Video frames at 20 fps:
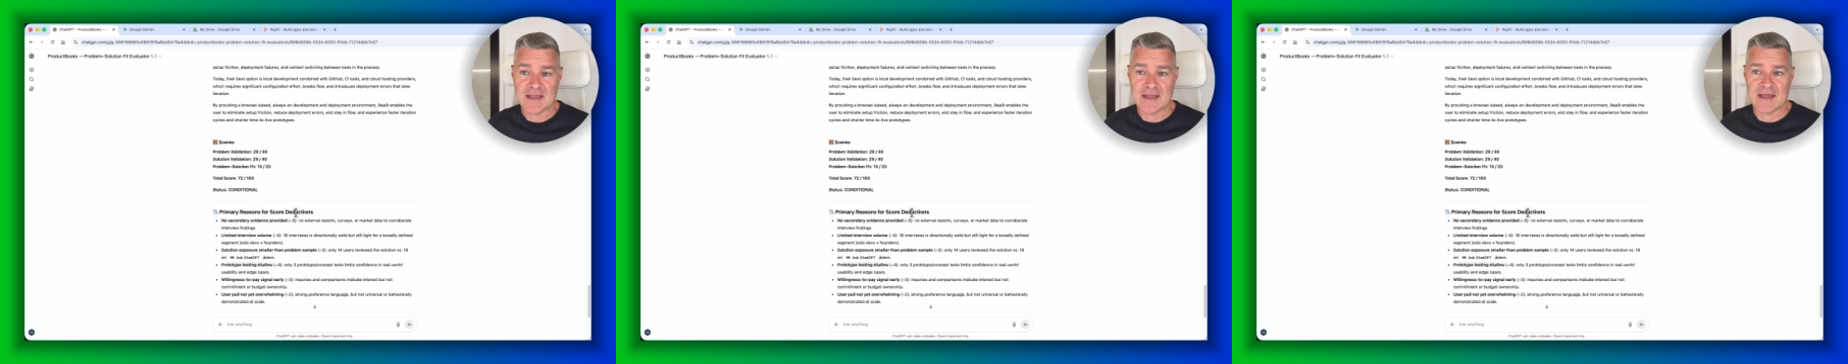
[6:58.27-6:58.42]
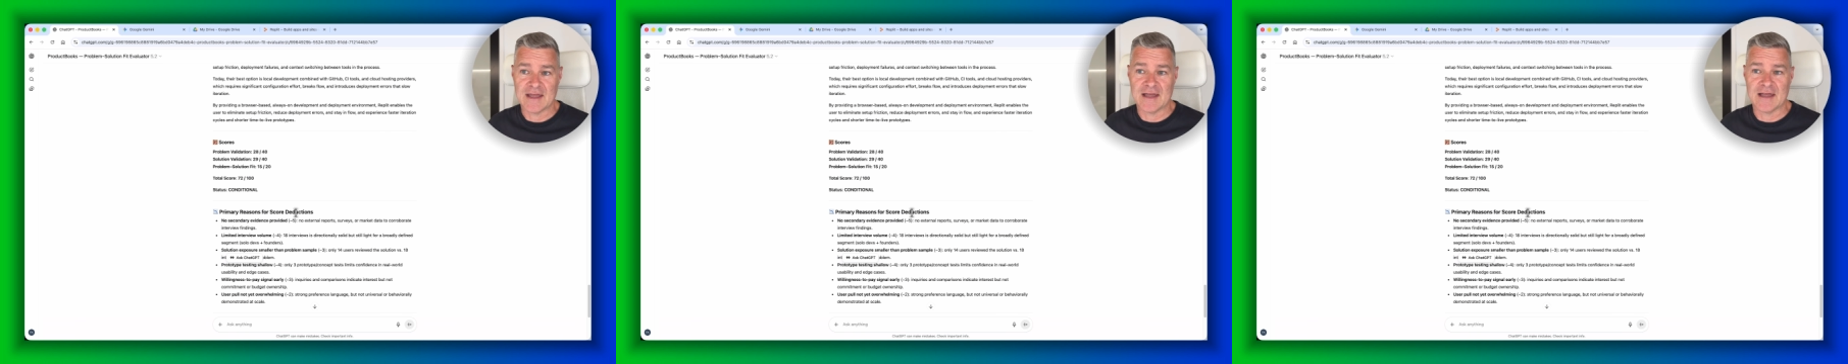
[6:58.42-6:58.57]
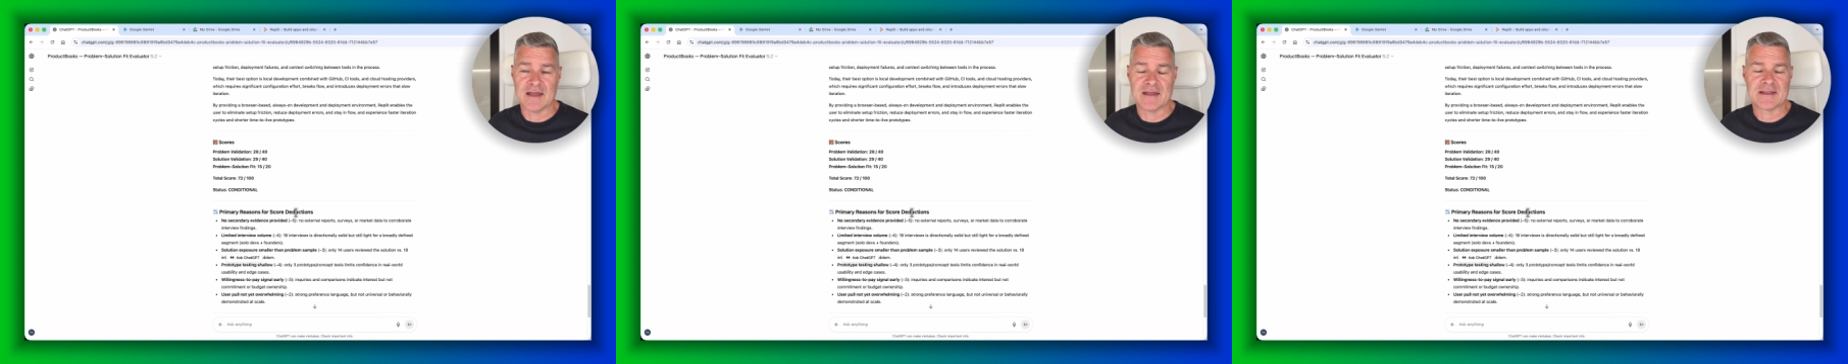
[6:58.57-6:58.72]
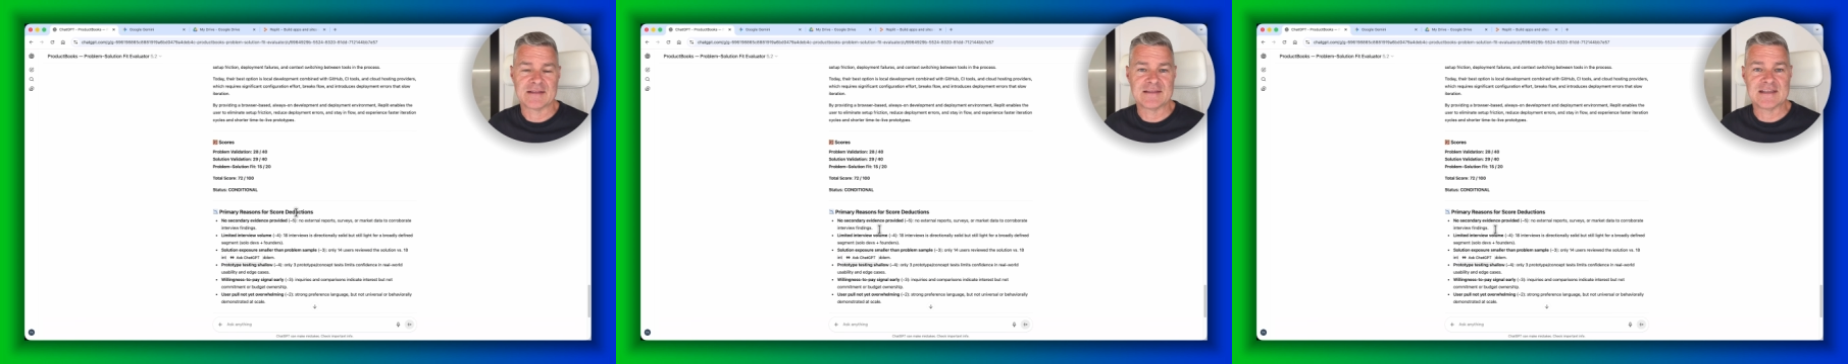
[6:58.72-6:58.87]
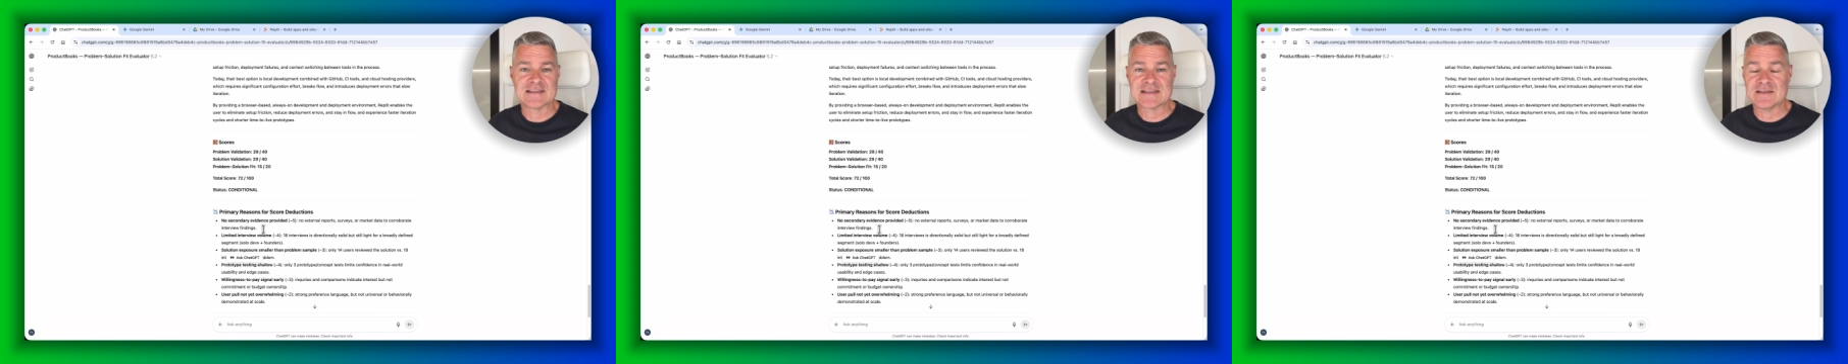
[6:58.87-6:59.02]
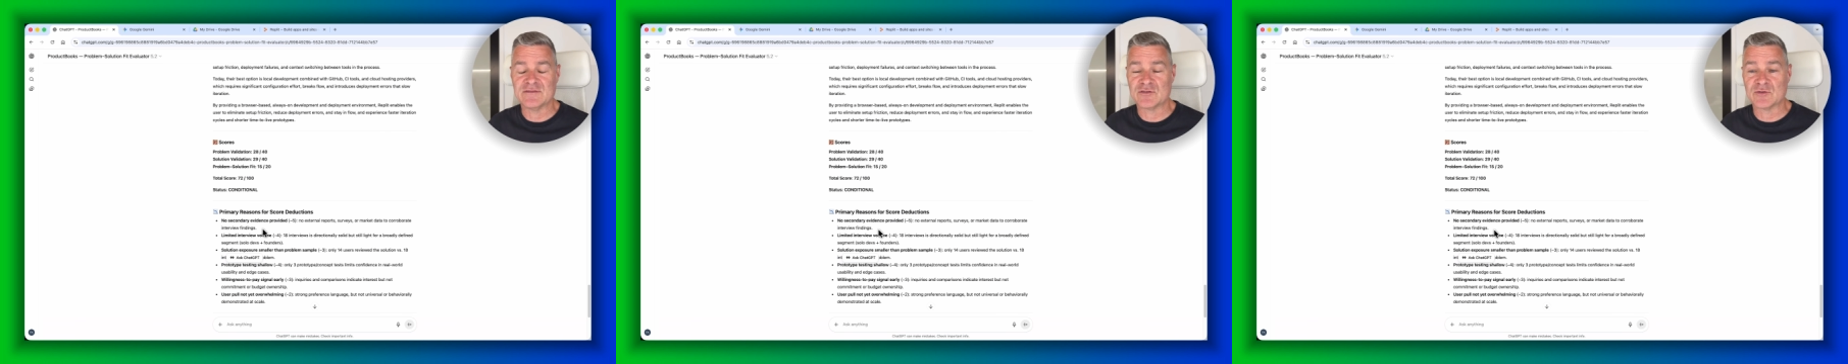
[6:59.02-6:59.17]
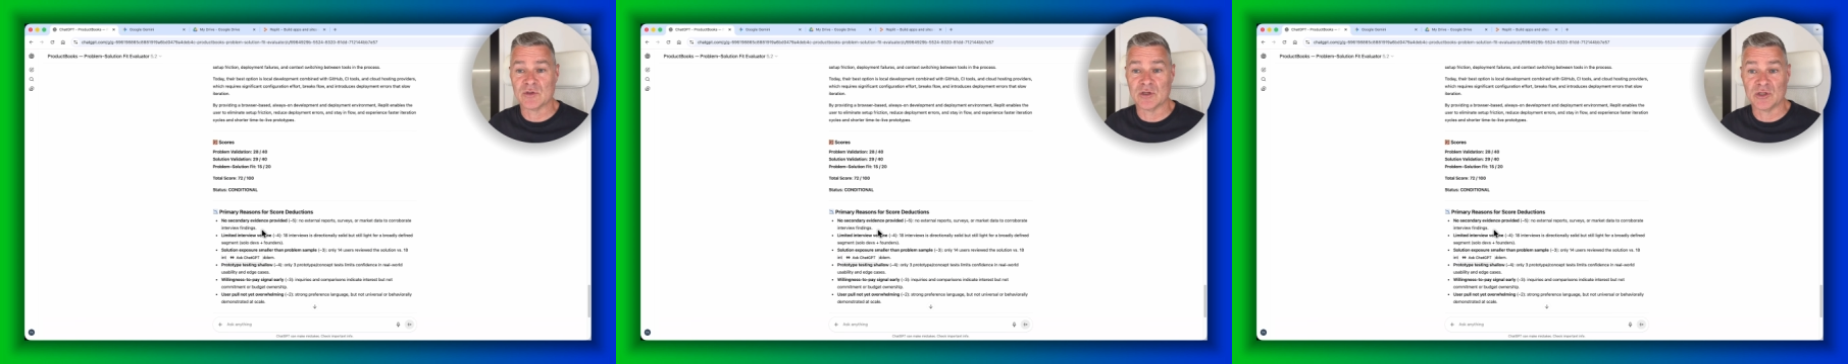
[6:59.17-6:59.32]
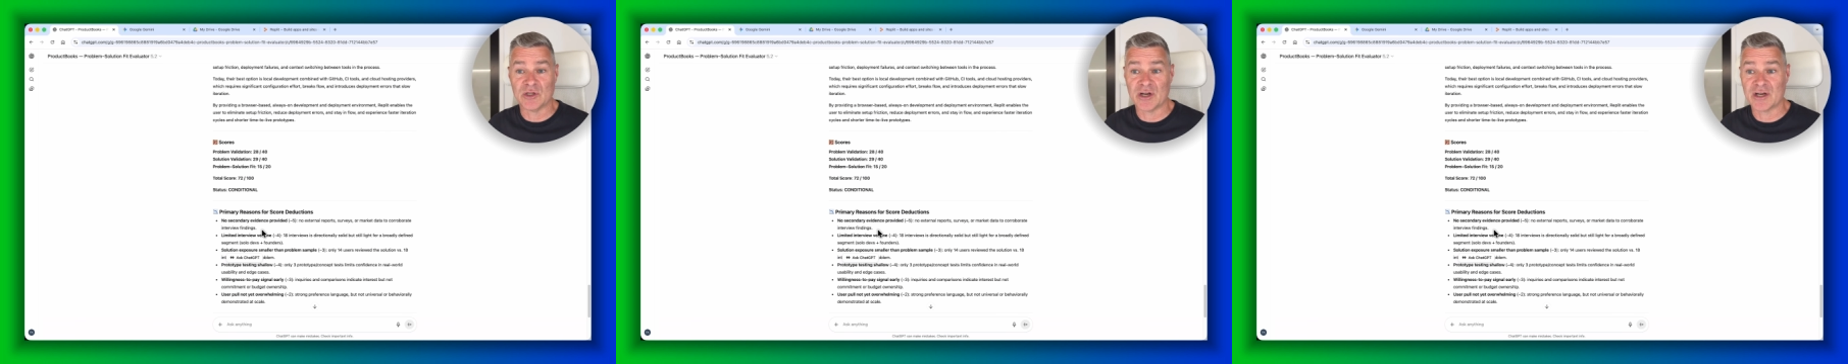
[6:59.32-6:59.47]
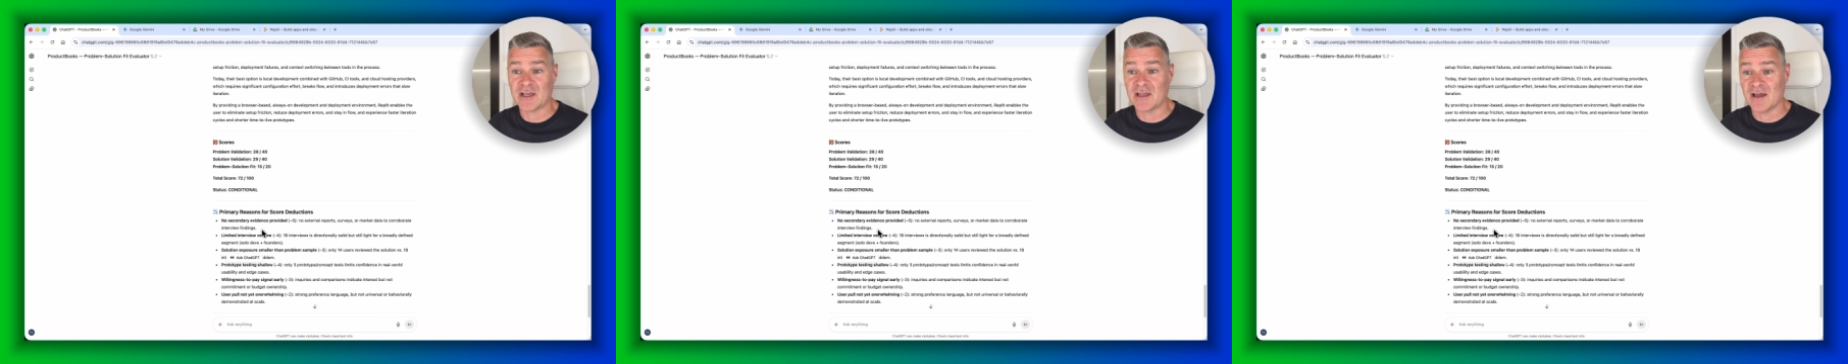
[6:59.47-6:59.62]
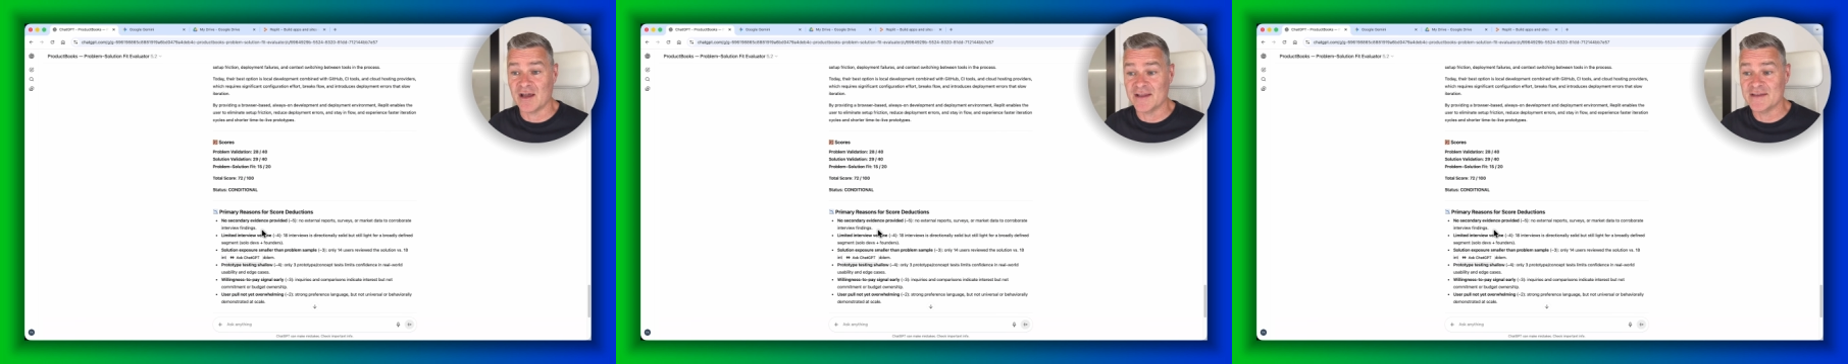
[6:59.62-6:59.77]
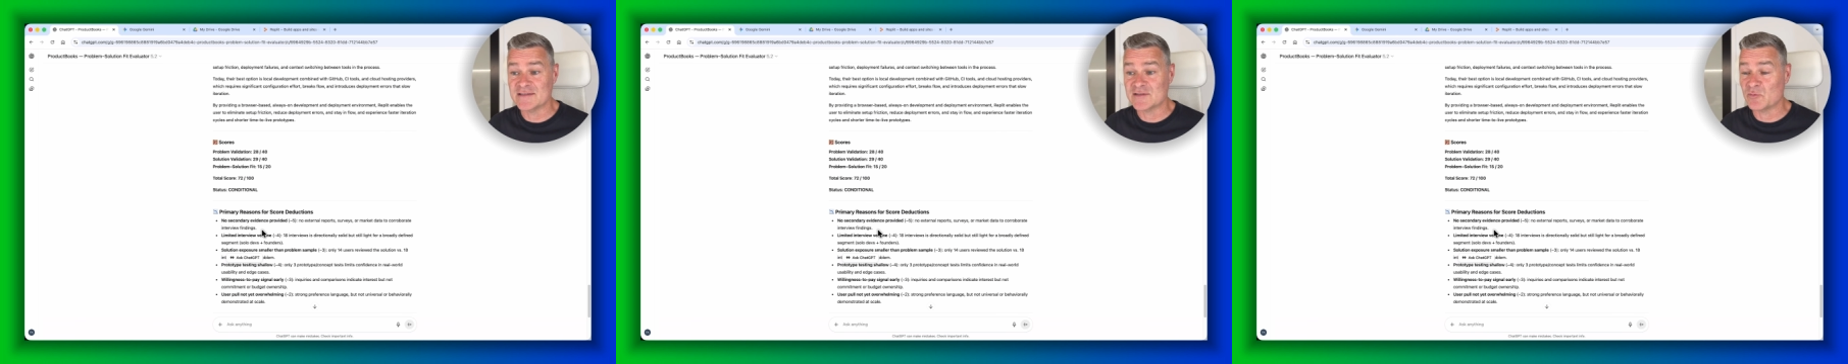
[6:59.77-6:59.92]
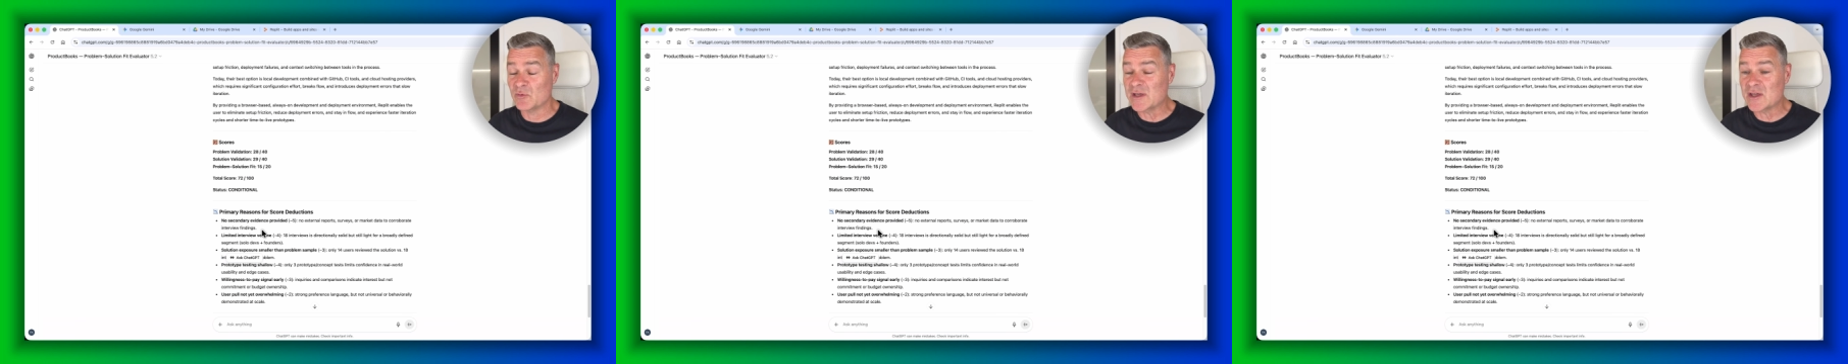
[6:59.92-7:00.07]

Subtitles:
This gives you a lot of guidance.